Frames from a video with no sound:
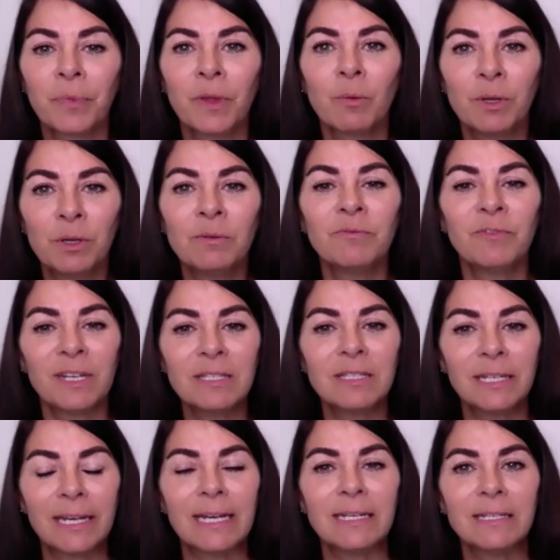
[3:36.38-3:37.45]
When you
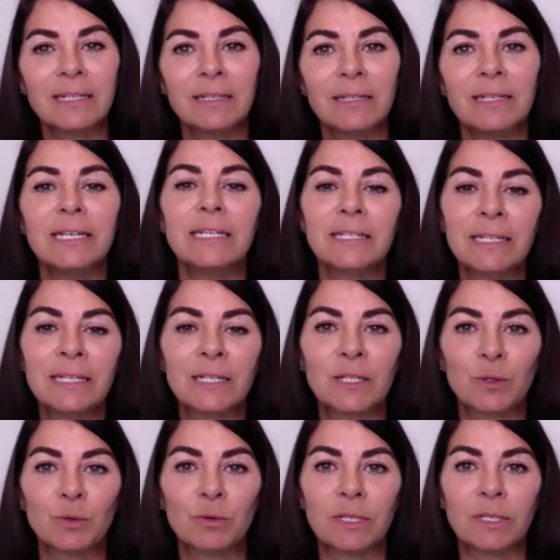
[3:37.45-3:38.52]
investigated eating
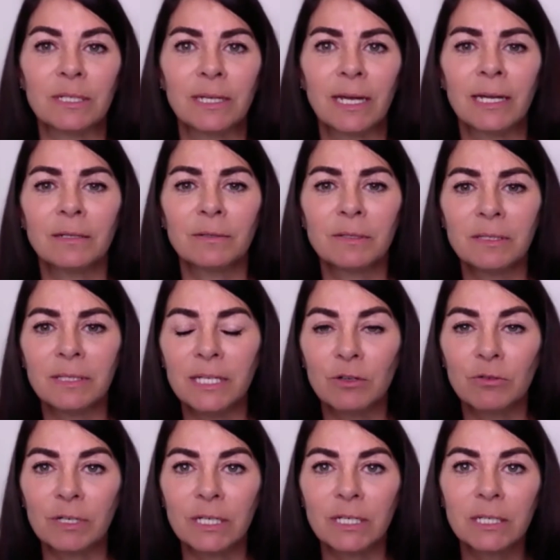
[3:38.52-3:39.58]
disorders, a kind of
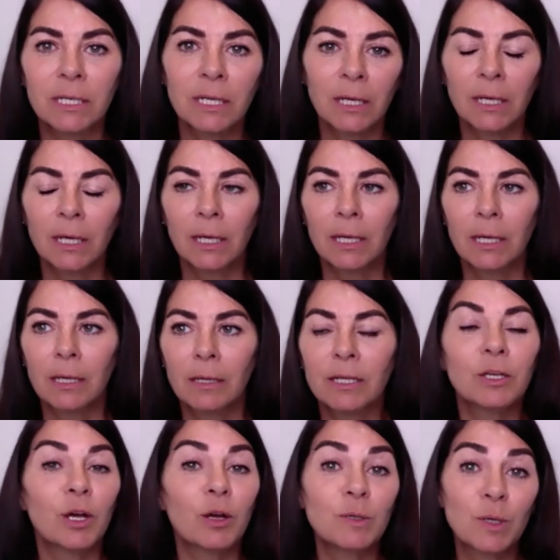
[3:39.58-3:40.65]
secret that
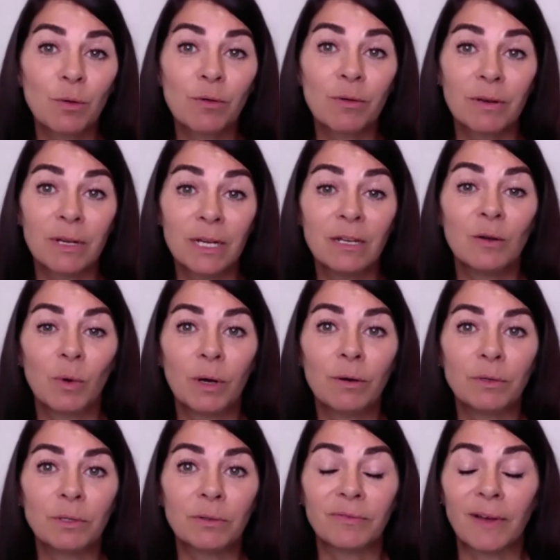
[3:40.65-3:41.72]
goes on in the world
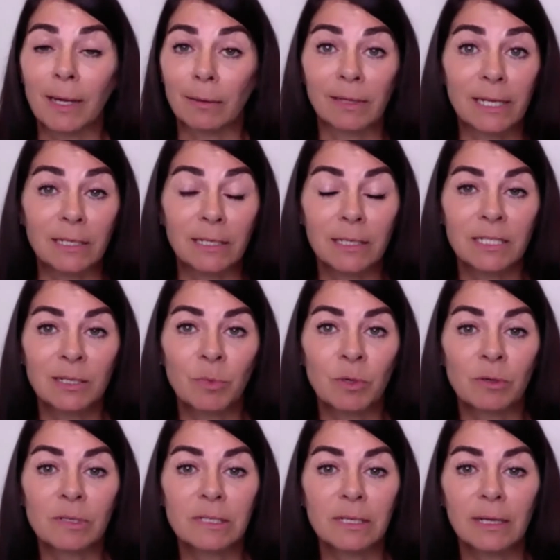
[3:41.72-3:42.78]
of athletics
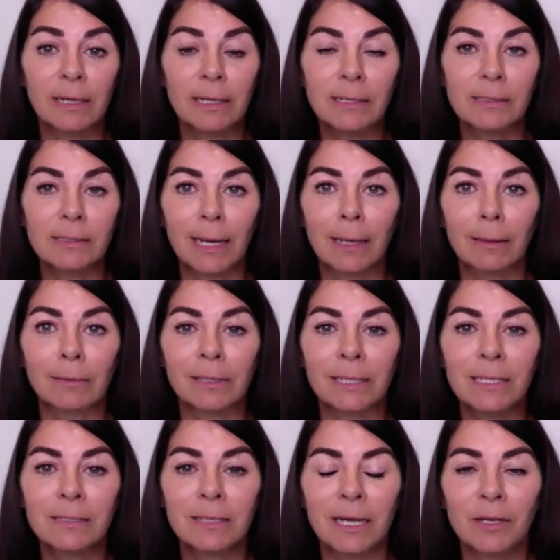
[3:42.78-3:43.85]
amongst elite
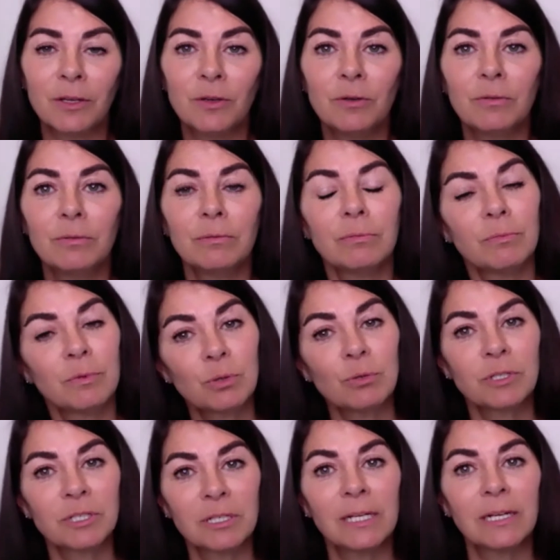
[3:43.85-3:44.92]
athletes, and you
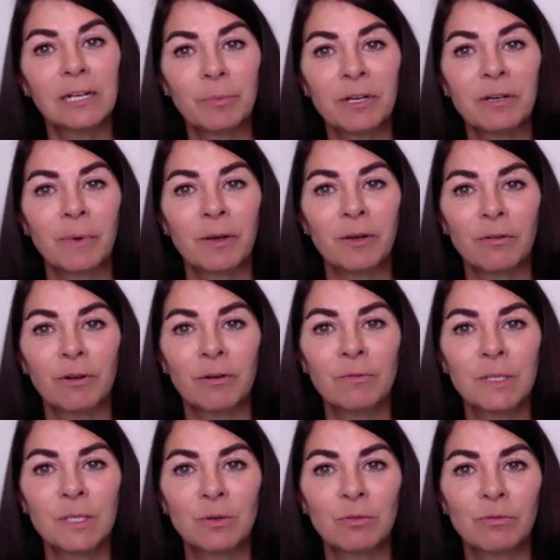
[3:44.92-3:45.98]
talked a little bit about your own
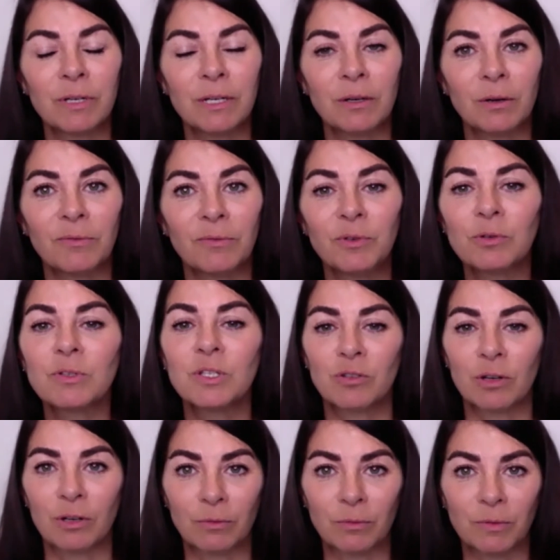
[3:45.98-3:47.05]
story of your
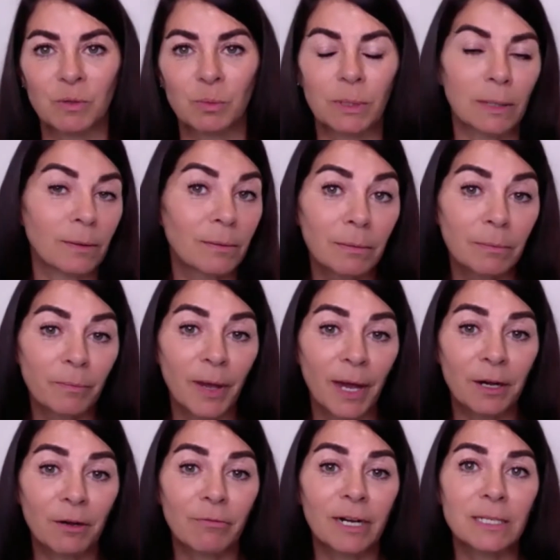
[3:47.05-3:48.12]
struggles with
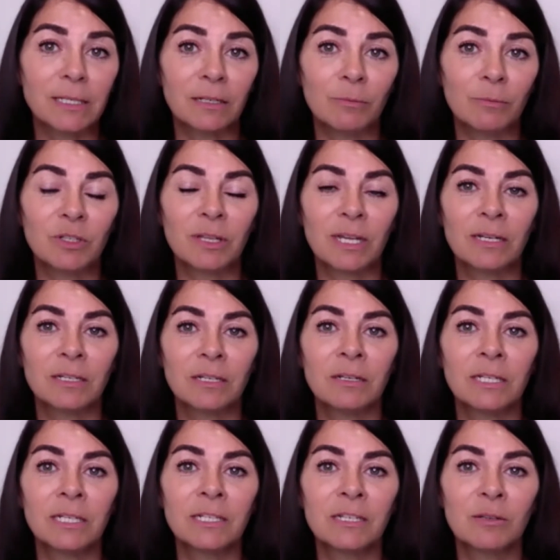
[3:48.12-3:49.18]
anorexia, which then turned
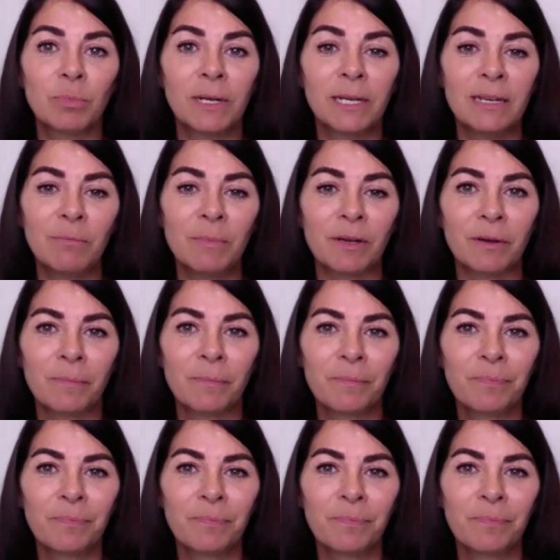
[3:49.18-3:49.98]
into bulimia.